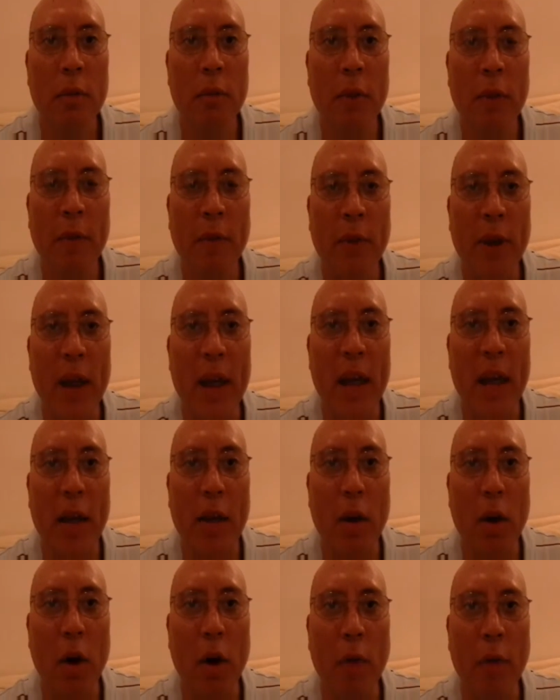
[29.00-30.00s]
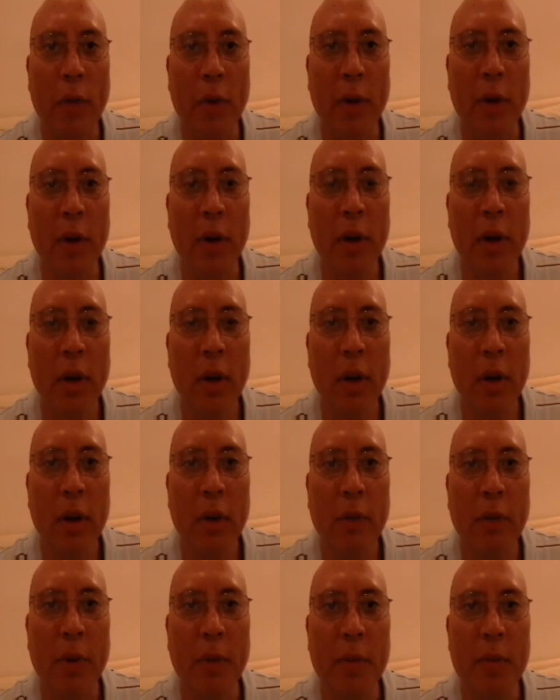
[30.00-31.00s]
reflect offer
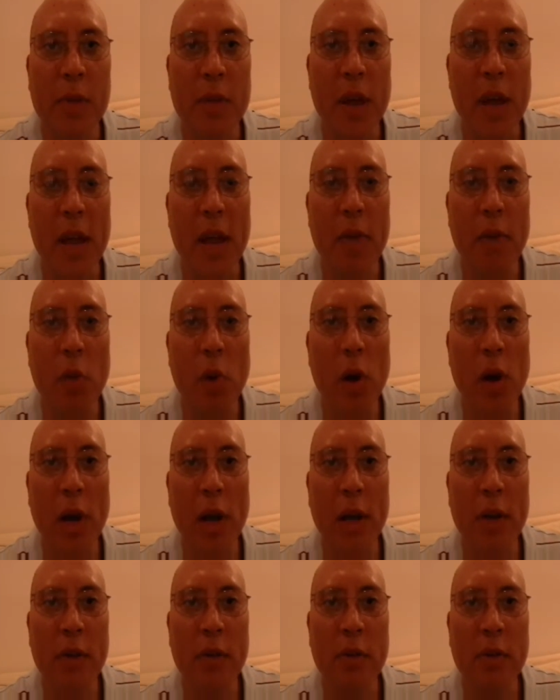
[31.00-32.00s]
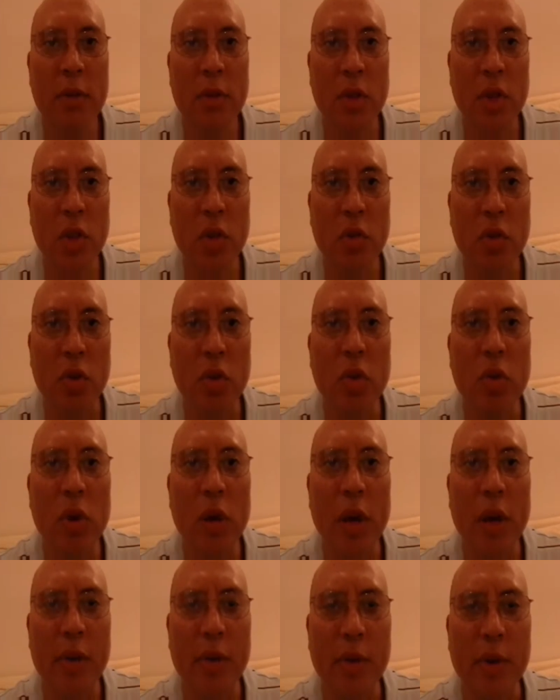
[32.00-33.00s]
from day 1 to
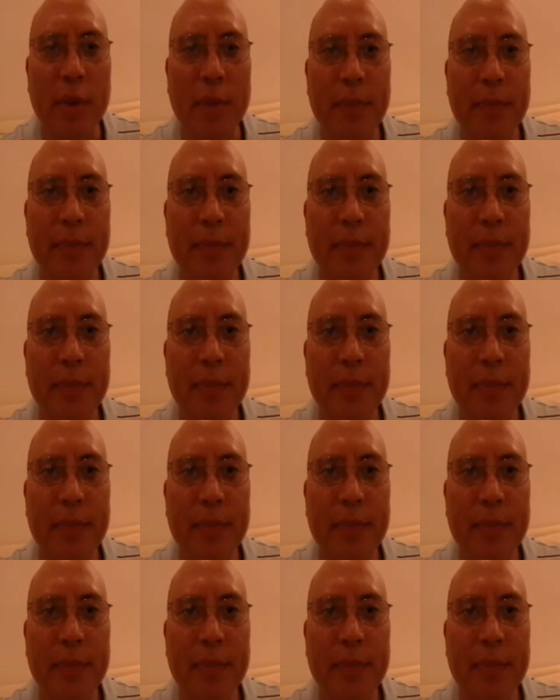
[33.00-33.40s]
200.